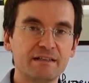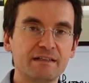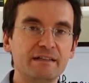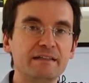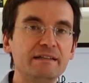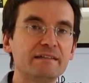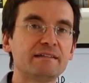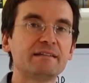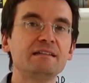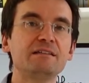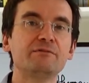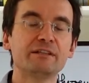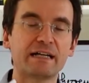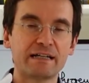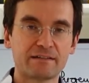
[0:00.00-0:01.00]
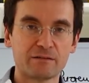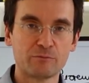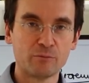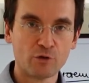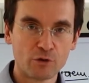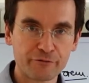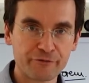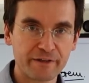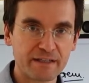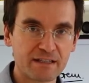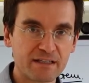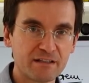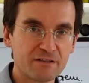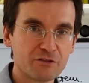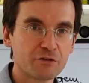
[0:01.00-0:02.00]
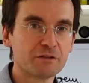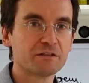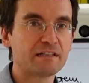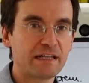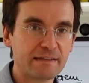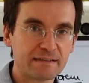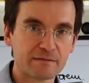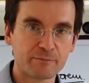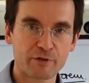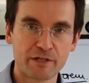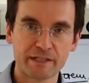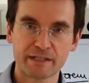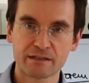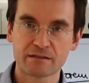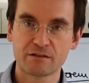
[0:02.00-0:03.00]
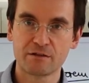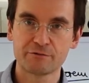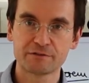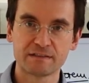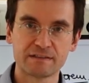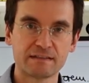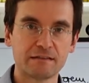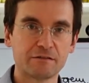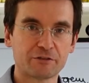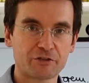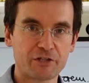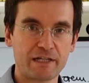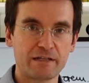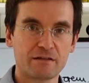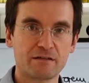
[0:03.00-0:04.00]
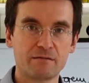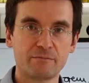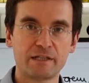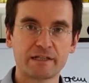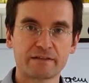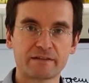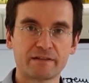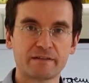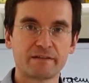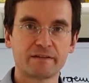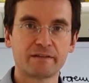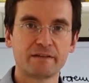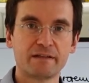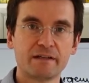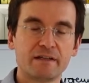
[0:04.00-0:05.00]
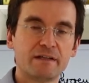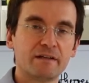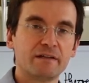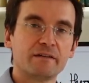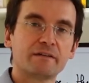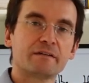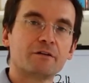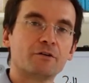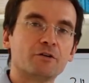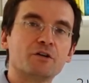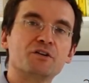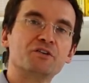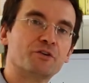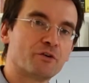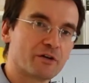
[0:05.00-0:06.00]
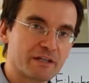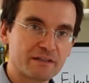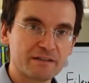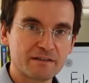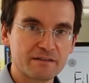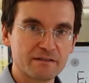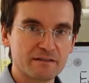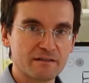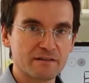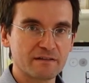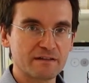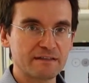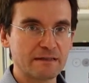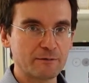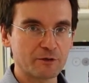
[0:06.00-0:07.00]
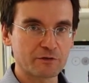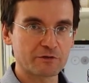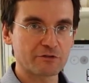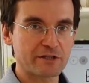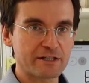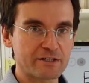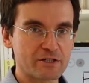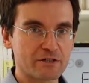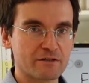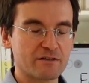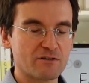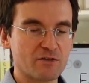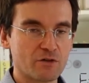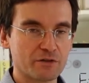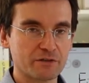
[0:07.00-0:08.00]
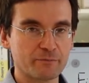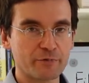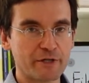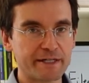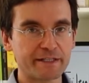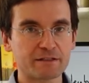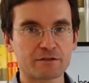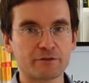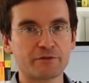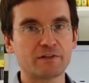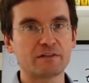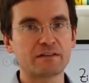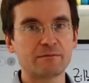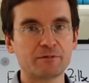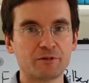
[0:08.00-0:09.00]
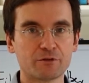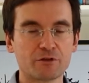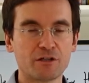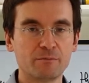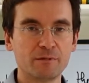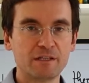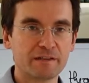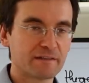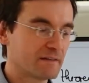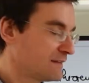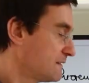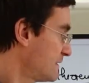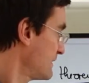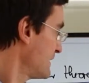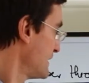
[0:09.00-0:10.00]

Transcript: is even isomorphic to the tensor product of the cellular chain complexes. So knowing the CW structure on a product of CW complexes